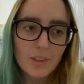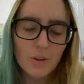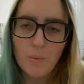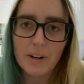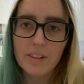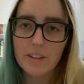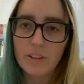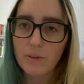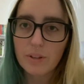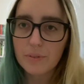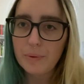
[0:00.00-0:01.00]
one of the
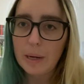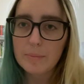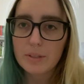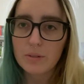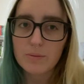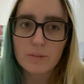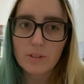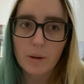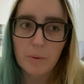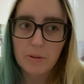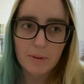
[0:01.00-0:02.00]
union reps who's
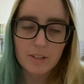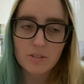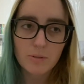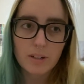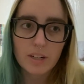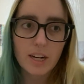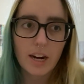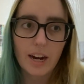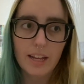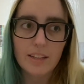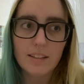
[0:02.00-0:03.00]
coming to my store
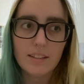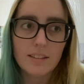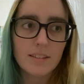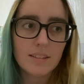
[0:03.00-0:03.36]
and